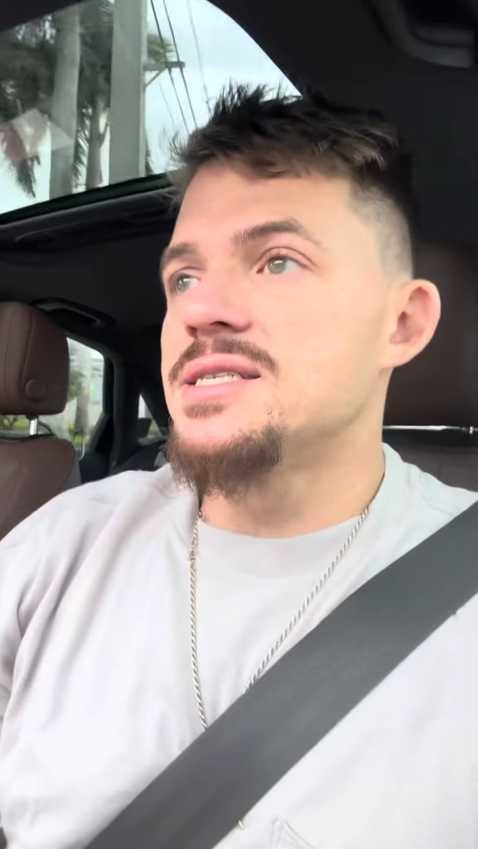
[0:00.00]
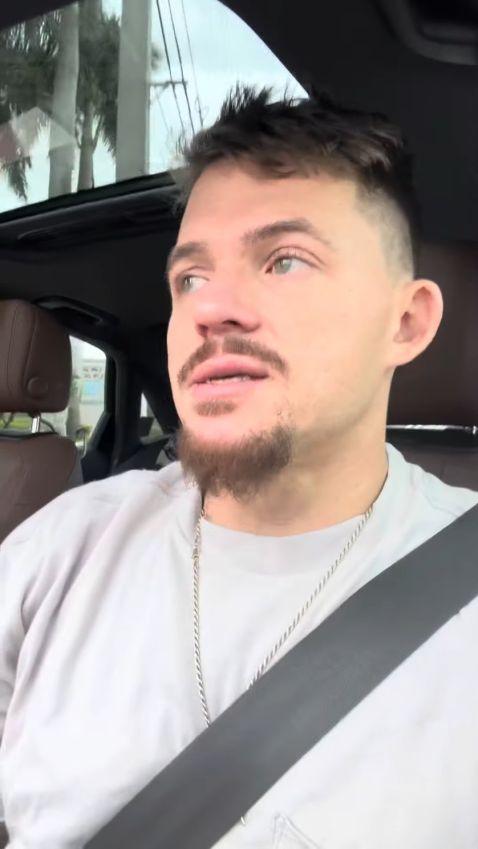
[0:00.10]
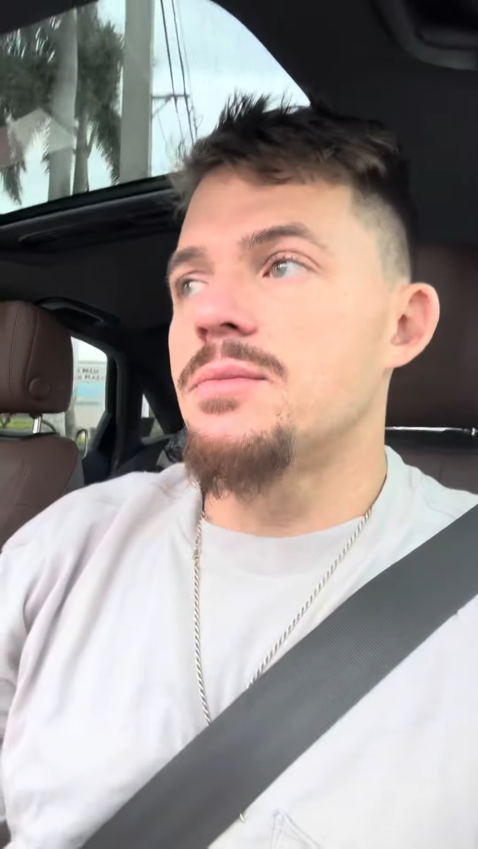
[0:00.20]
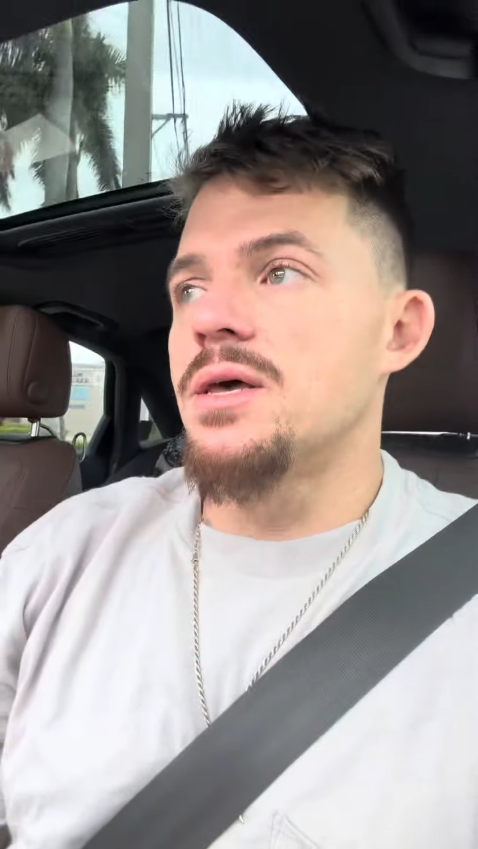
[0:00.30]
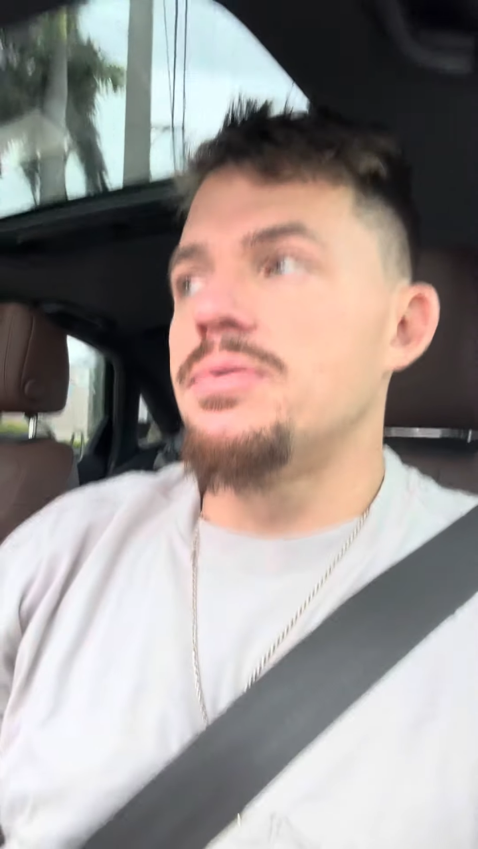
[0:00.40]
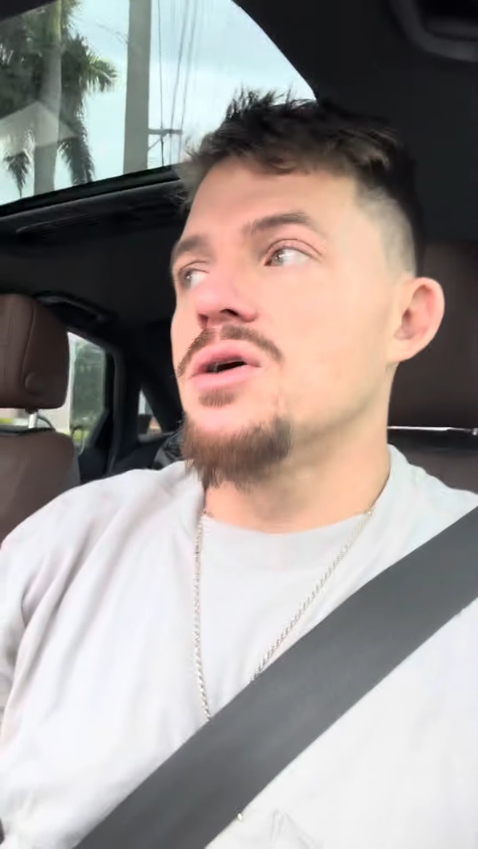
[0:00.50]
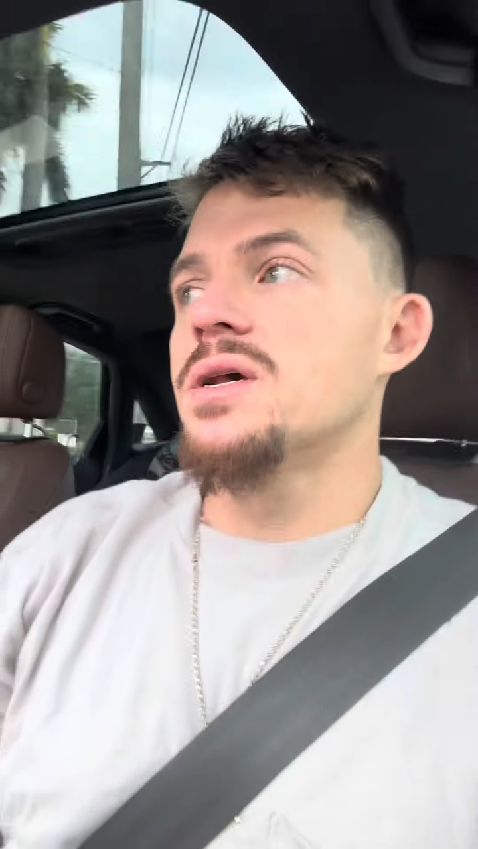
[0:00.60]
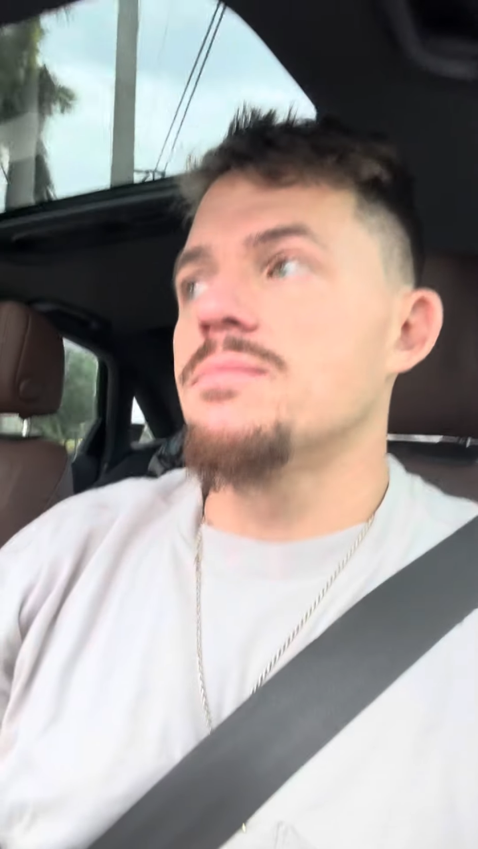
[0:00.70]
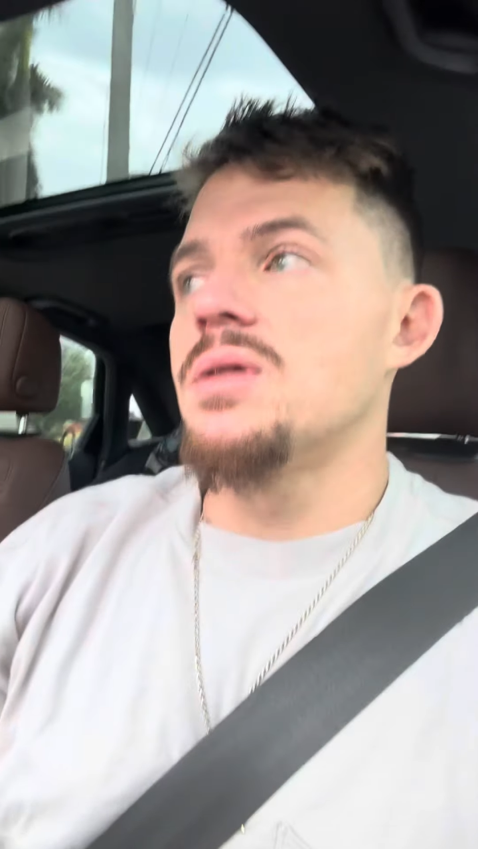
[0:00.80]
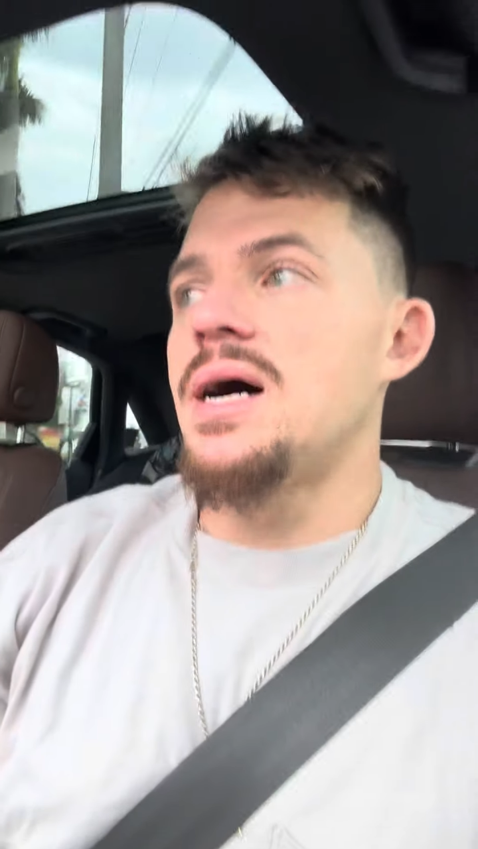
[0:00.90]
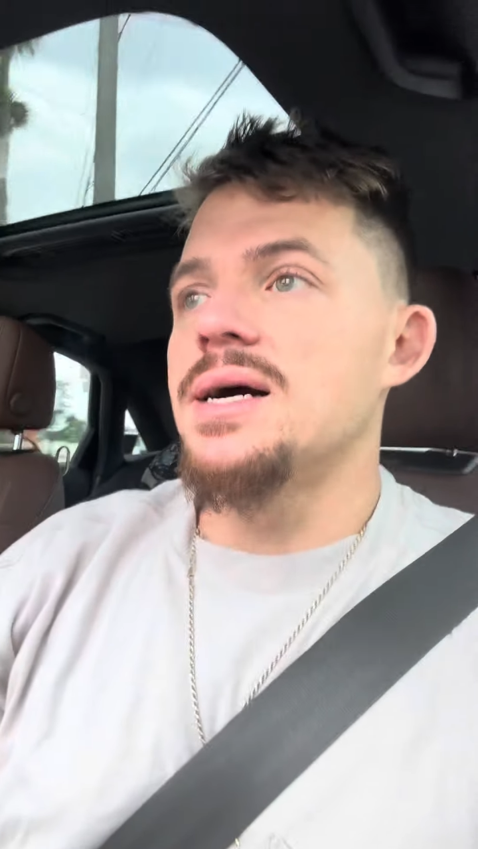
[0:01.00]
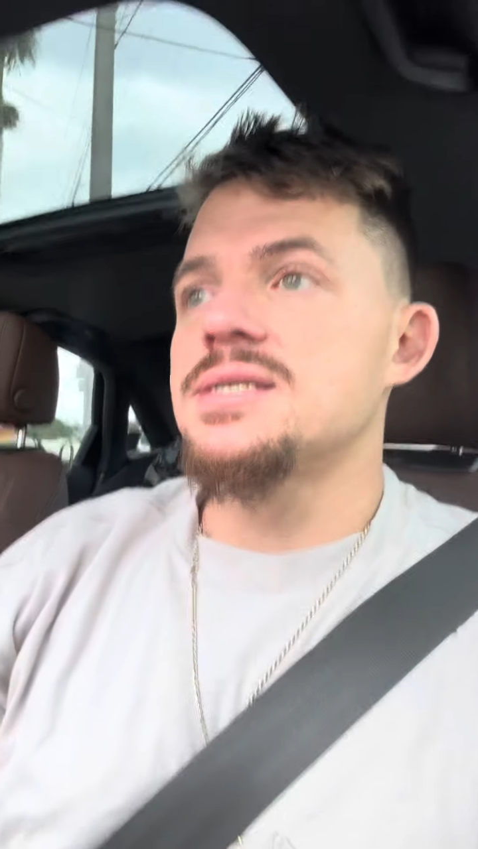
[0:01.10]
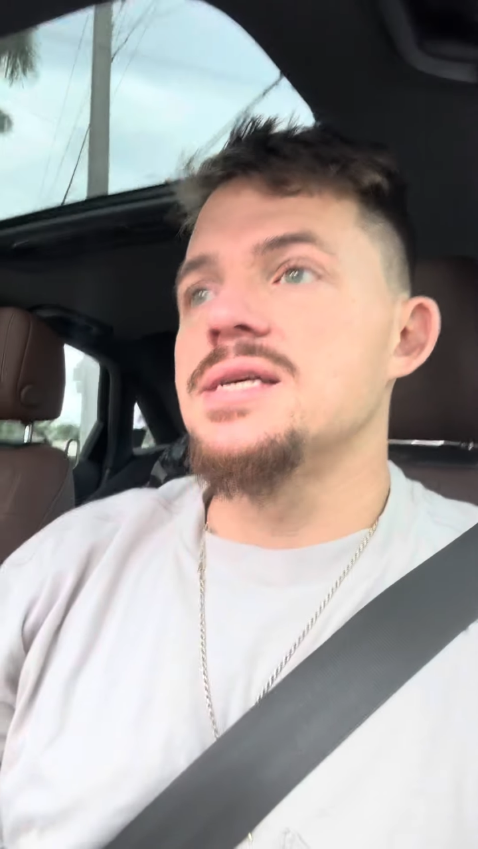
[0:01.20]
some of the building blocks,